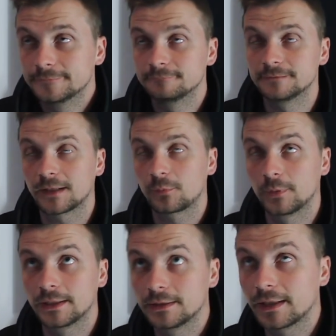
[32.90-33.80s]

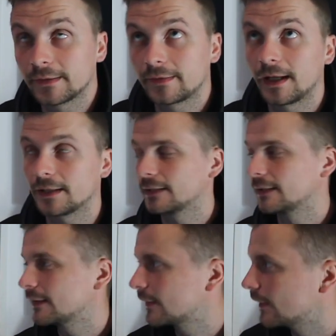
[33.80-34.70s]
Saturday,
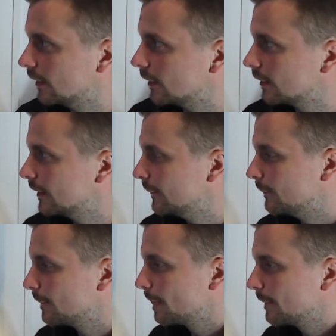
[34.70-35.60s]
innit? So
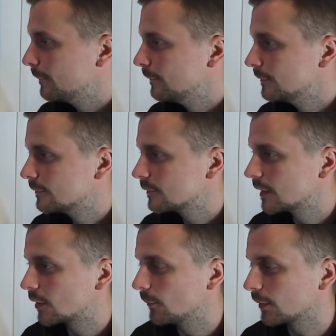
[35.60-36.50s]

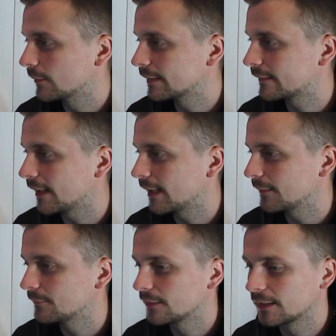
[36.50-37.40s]
a couple of weeks'
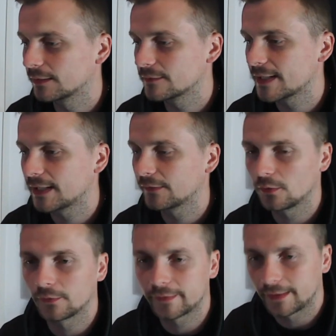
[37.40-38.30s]
time. I think tickets
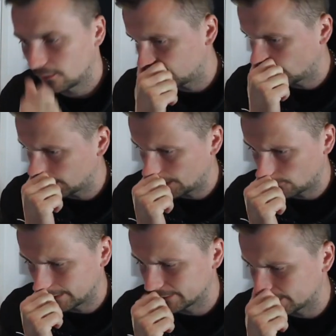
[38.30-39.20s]
go on sale for on like
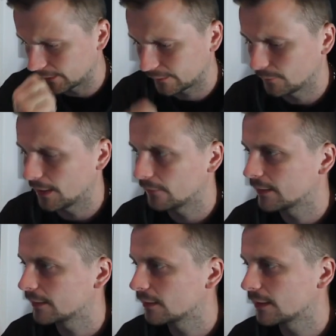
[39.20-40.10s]
Wednesday or something. I
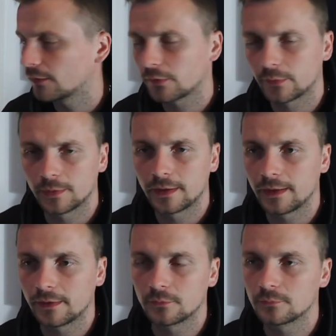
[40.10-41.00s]
read earlier or something like
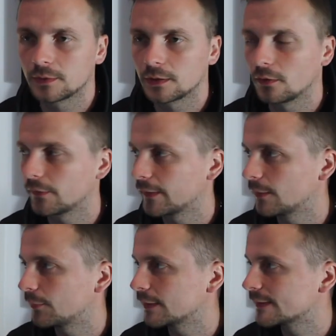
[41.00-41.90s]
that. They go on
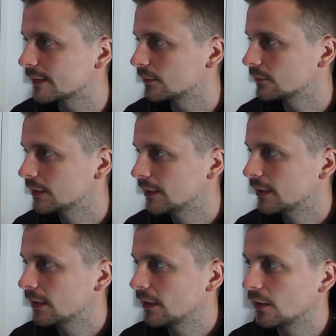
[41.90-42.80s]
sale pretty soon.
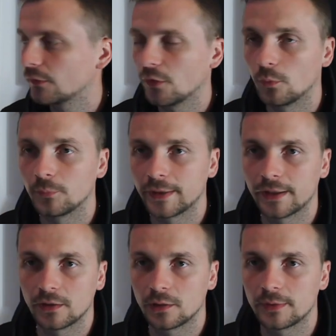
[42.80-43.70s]
There's no
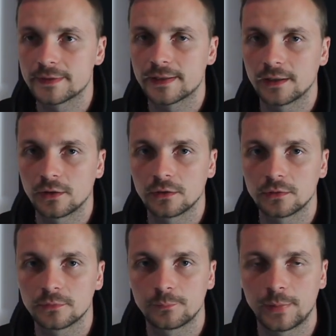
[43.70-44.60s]
update on Llorente
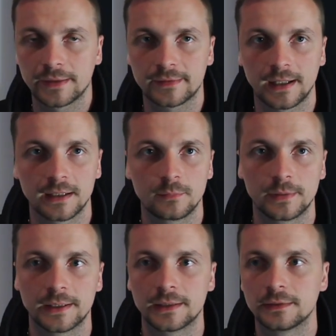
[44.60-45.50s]
or Pascal at
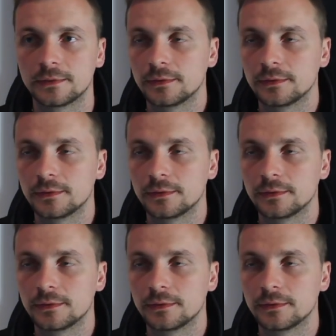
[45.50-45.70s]
minute